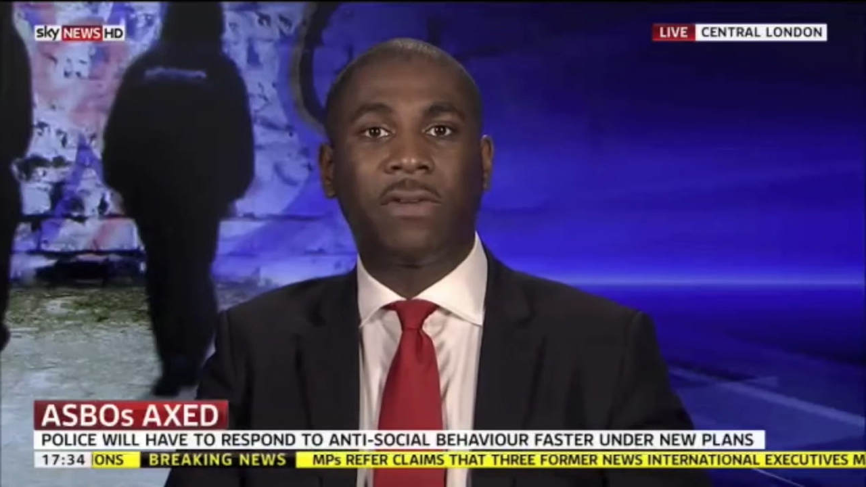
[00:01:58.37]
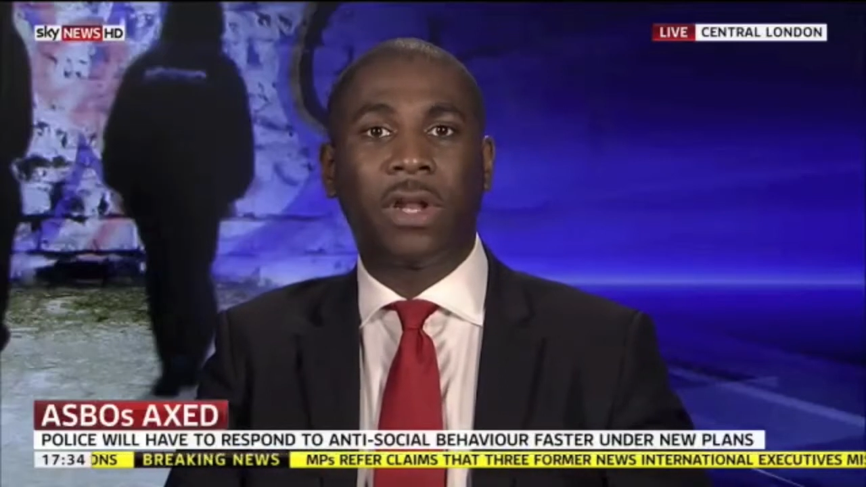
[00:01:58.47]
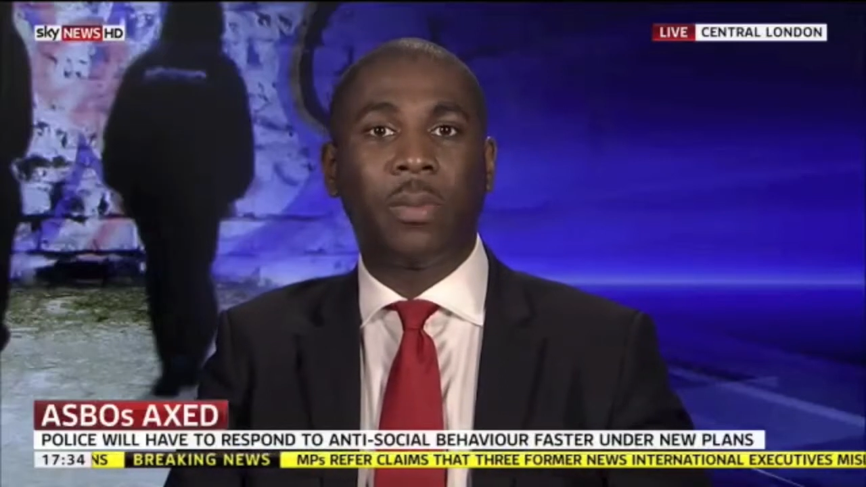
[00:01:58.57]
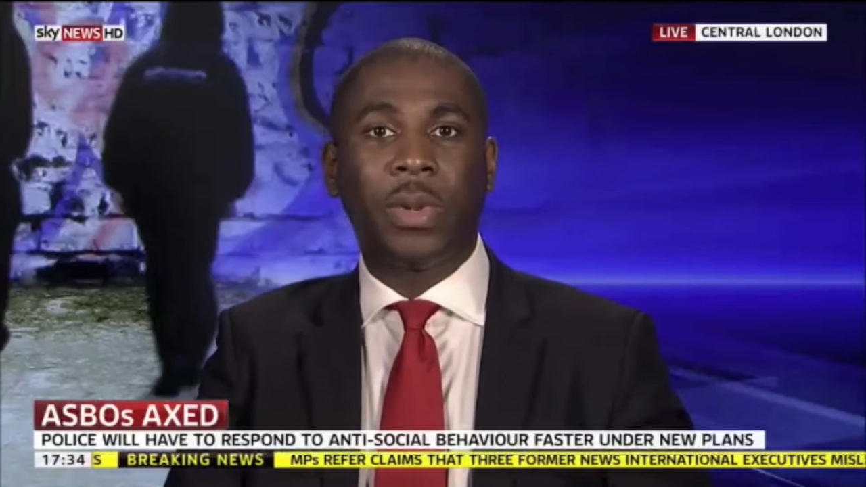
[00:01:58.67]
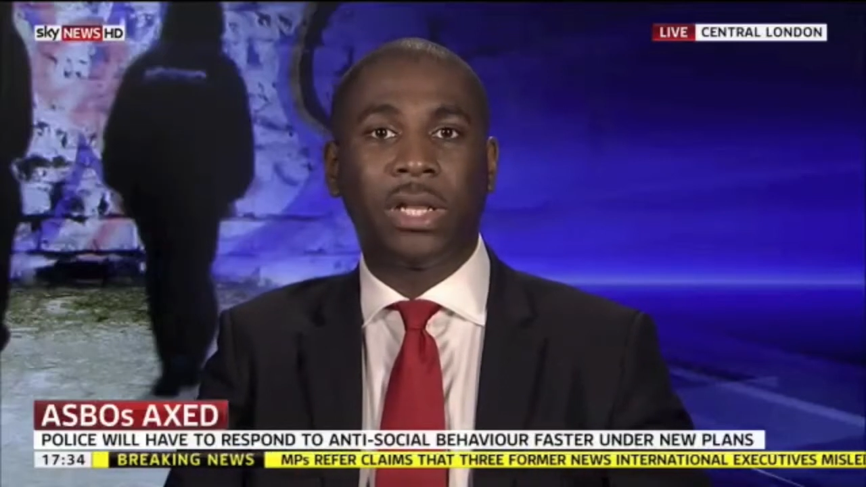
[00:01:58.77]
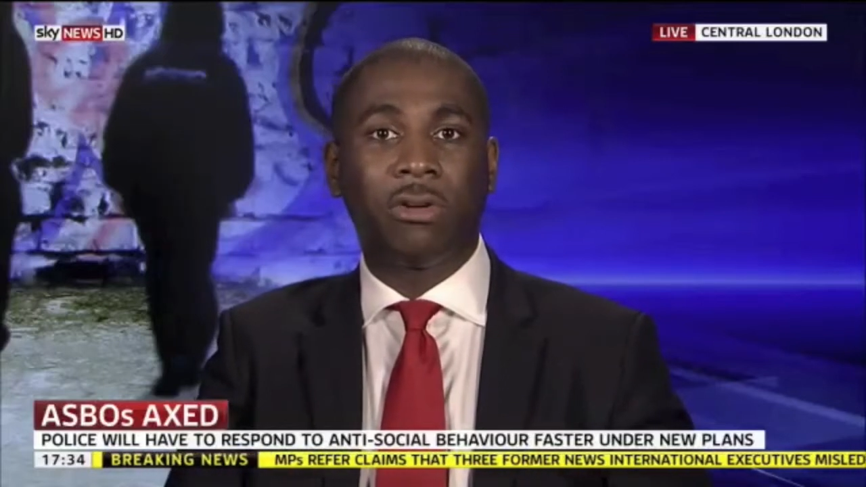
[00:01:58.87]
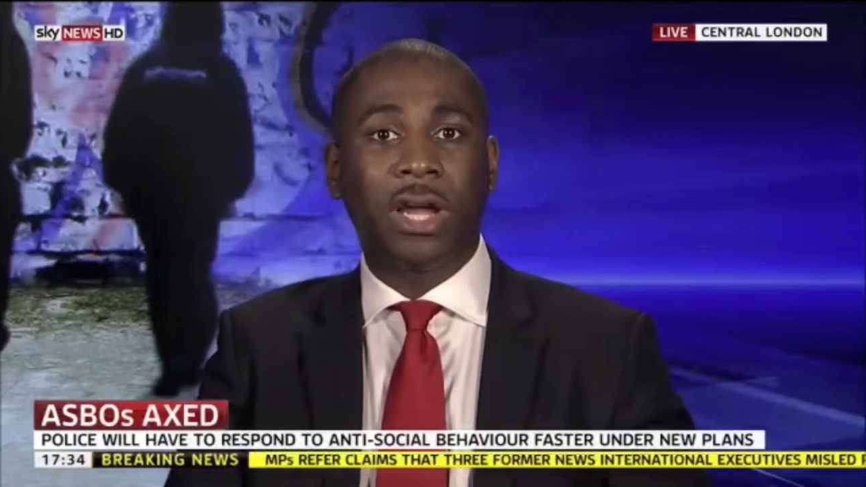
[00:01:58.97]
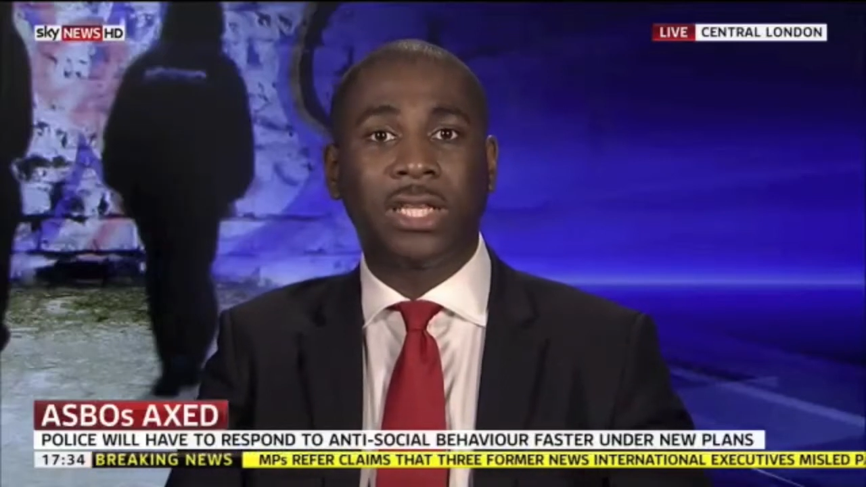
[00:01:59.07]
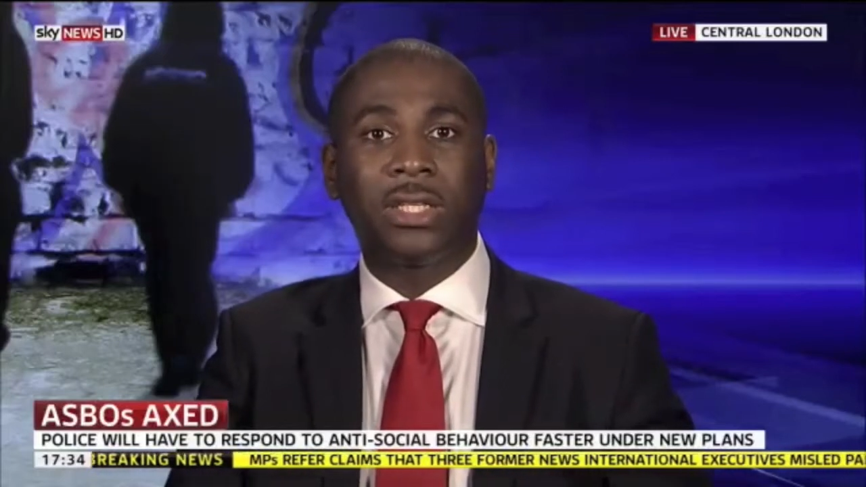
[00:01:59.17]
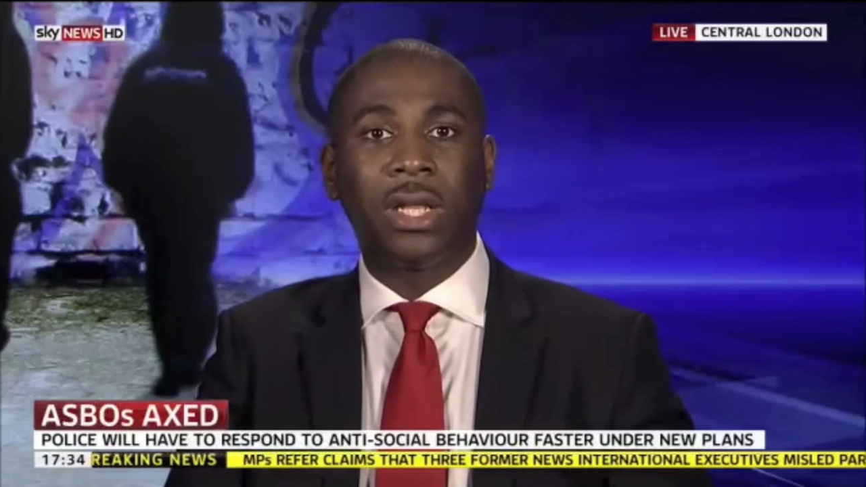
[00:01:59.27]
and aren't being
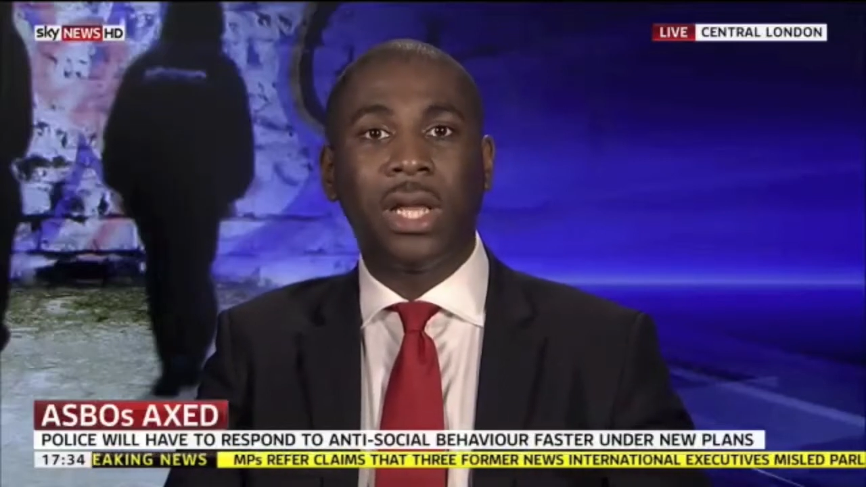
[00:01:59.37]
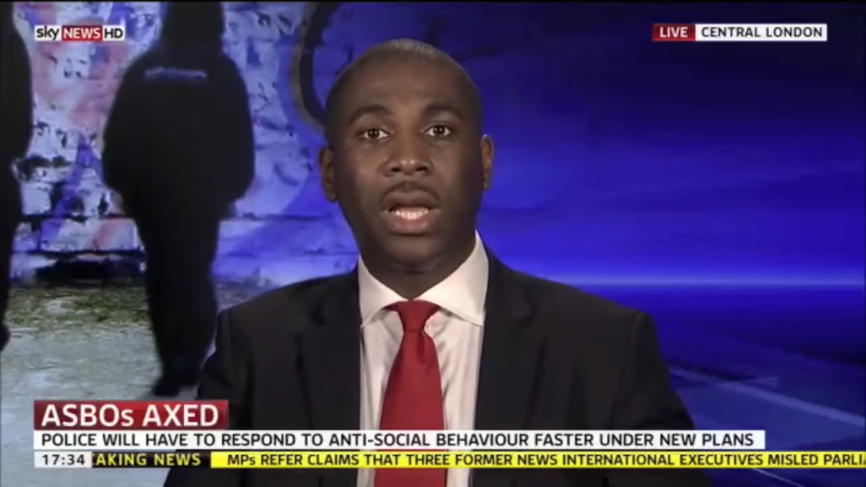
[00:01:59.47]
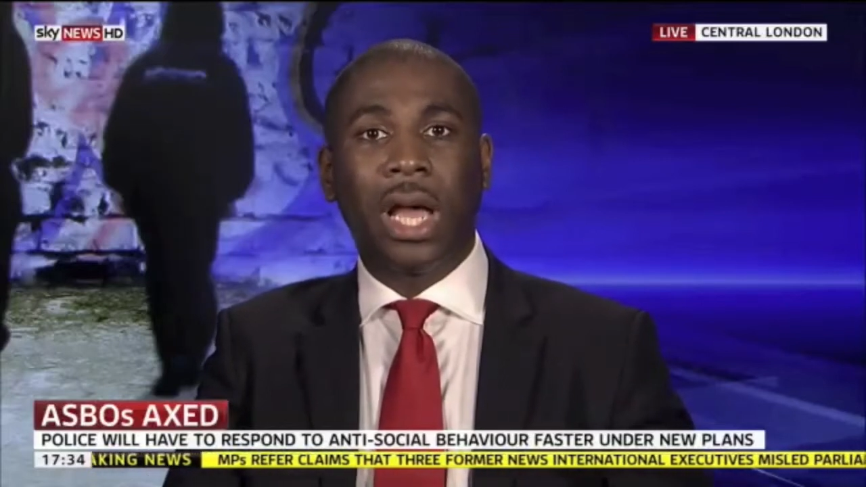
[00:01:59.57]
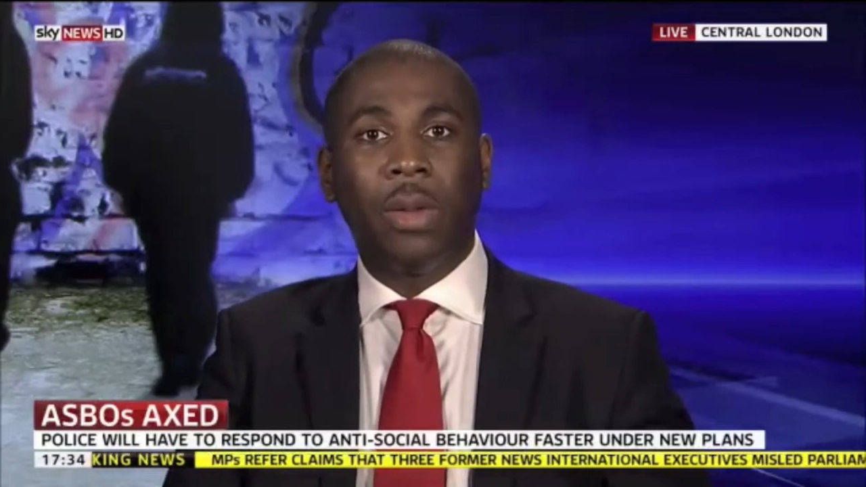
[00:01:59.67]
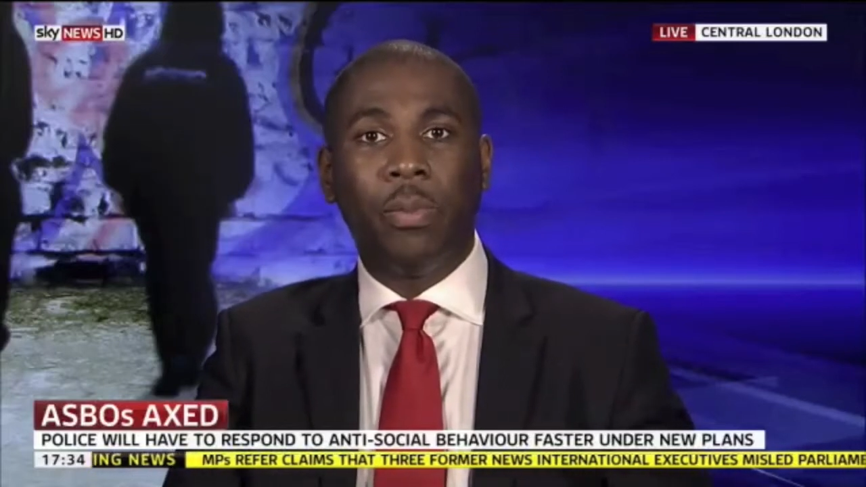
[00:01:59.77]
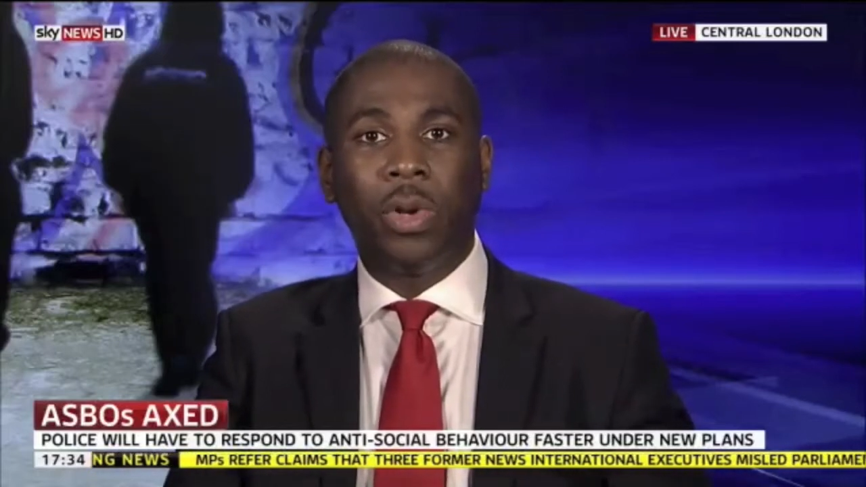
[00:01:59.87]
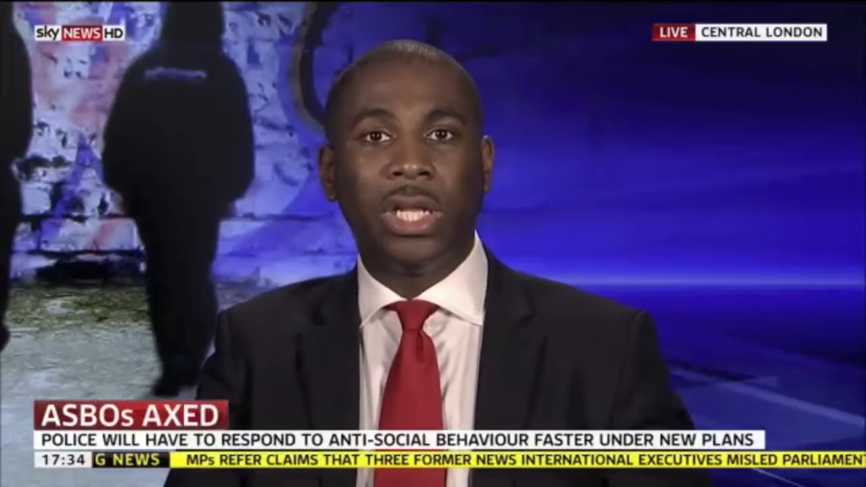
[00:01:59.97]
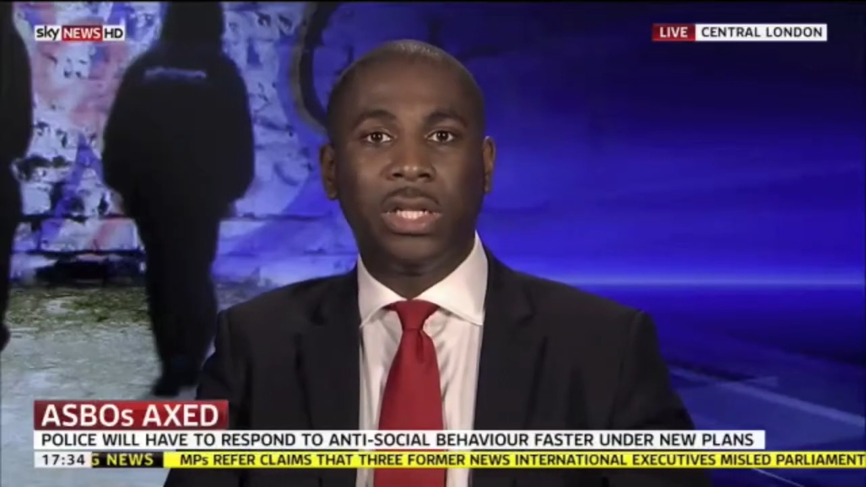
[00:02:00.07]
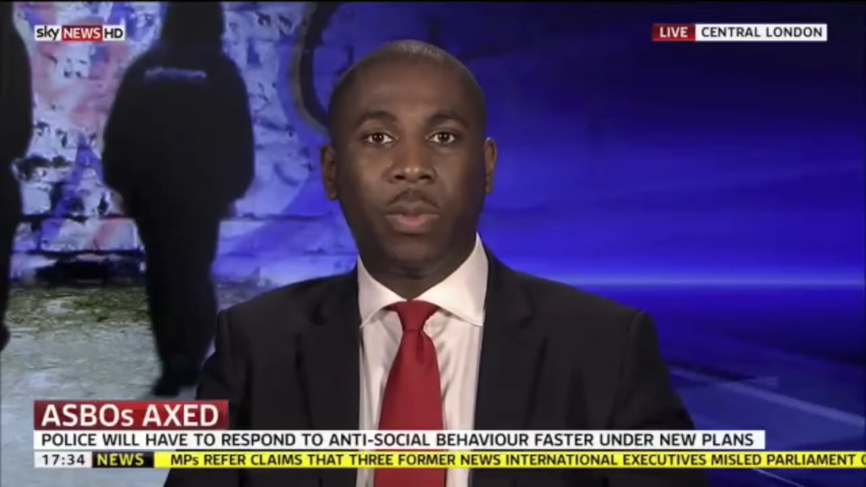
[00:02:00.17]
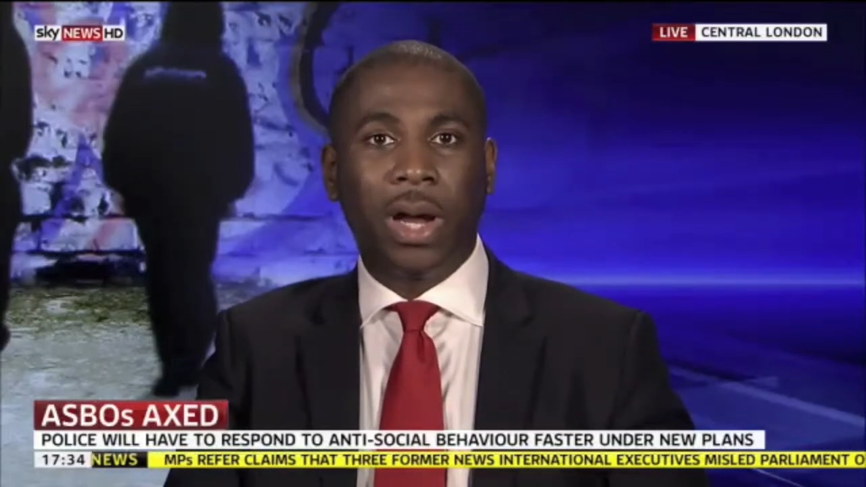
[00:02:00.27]
harassed and
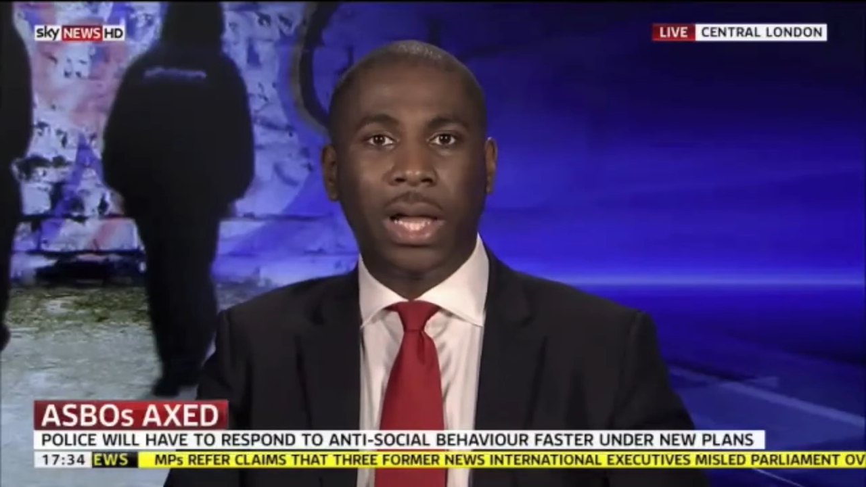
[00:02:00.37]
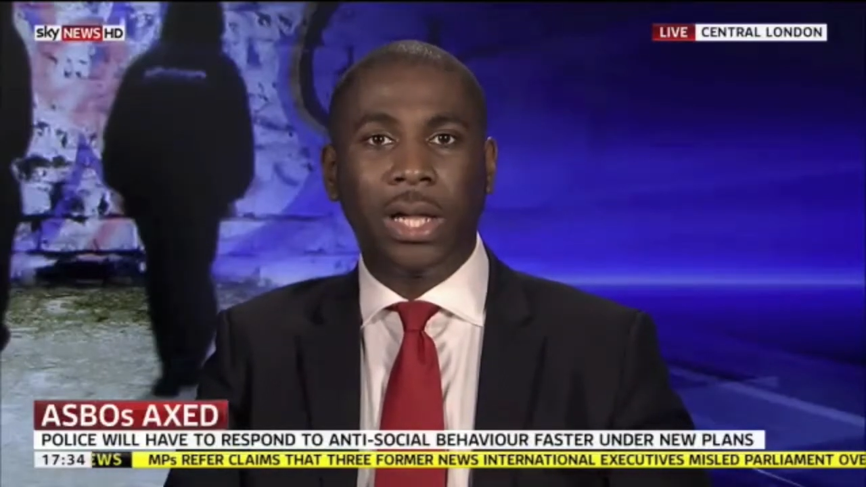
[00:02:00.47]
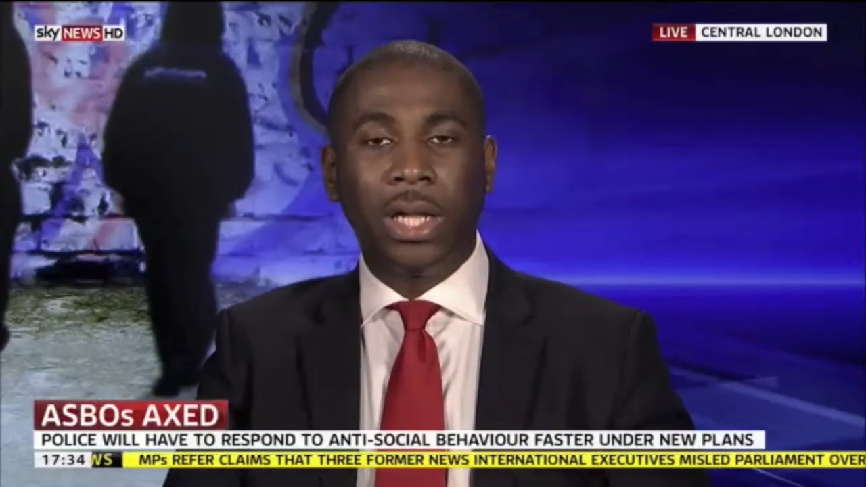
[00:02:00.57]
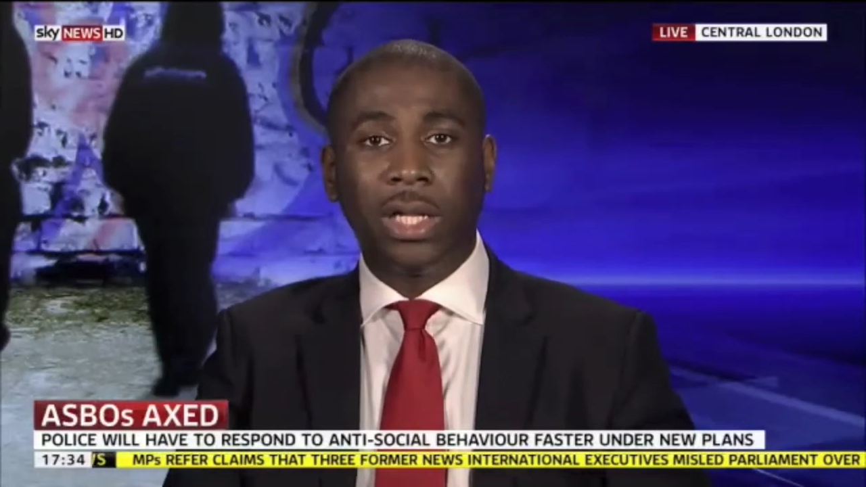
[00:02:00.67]
bullied by,